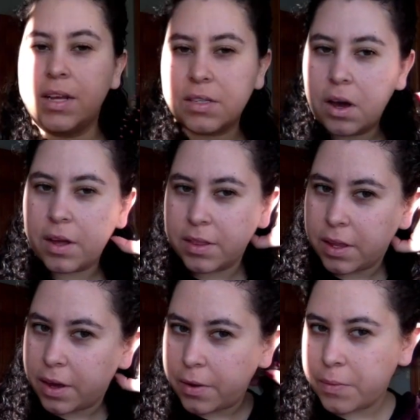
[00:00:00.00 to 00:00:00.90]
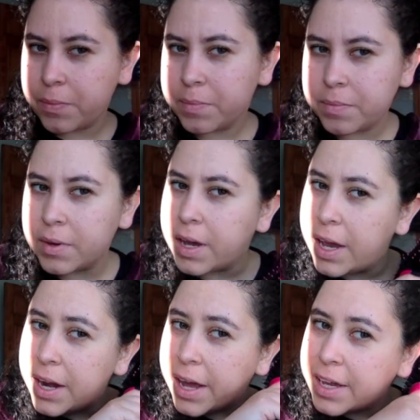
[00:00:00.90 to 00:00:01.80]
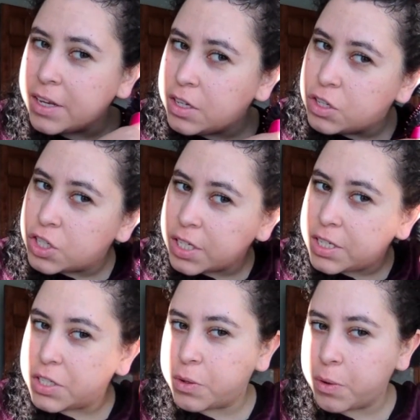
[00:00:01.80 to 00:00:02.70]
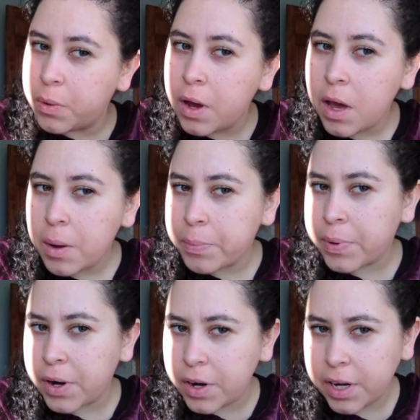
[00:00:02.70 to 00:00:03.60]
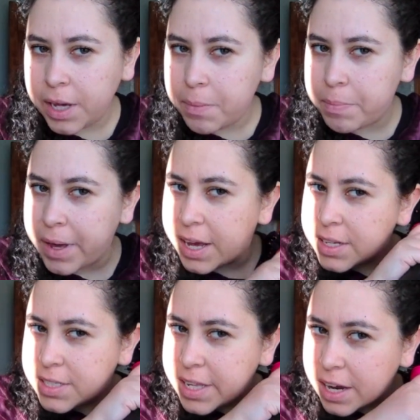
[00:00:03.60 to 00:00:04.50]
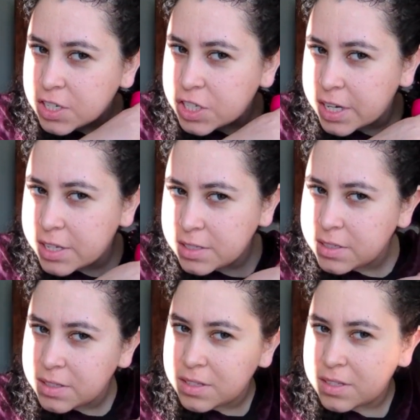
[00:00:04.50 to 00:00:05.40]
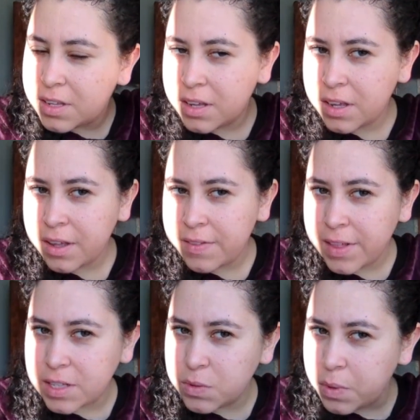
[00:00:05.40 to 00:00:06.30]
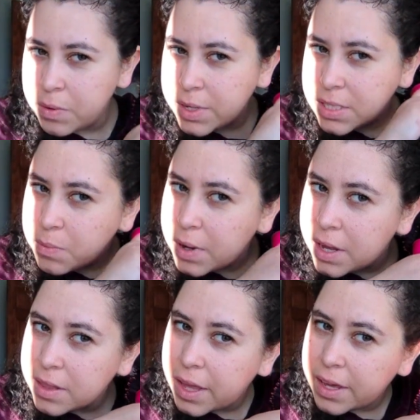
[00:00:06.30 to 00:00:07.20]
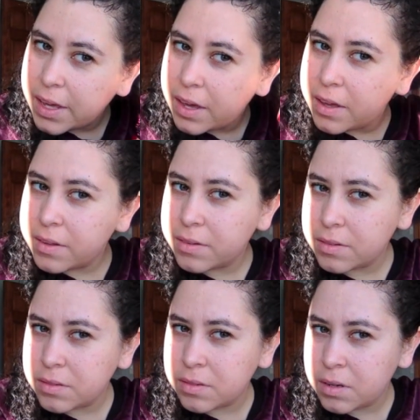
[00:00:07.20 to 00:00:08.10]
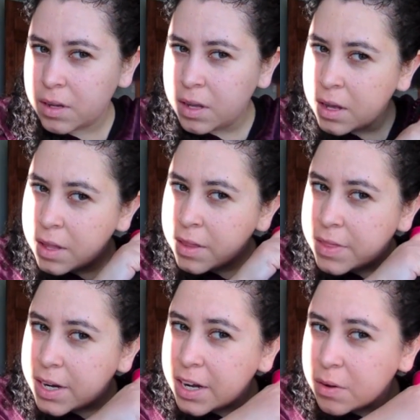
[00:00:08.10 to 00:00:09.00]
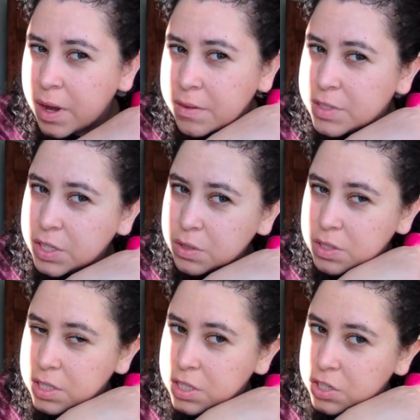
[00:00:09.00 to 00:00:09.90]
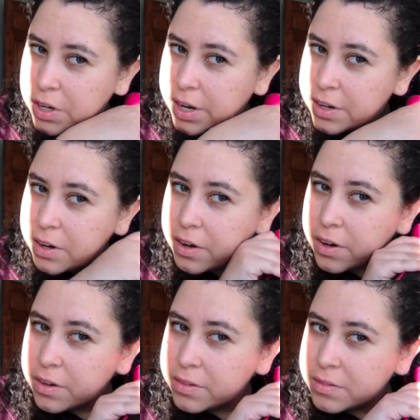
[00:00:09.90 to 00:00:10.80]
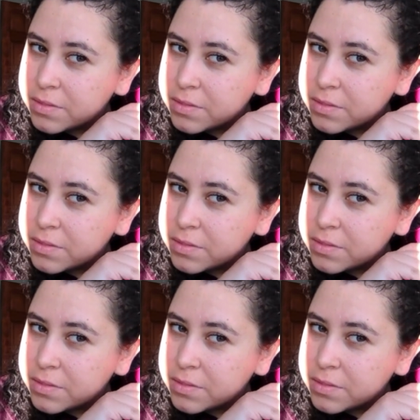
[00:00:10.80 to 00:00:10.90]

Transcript: It's on low, and I can usually do pretty big sections. That's one reason why I like it. Then I don't have to use the straightener.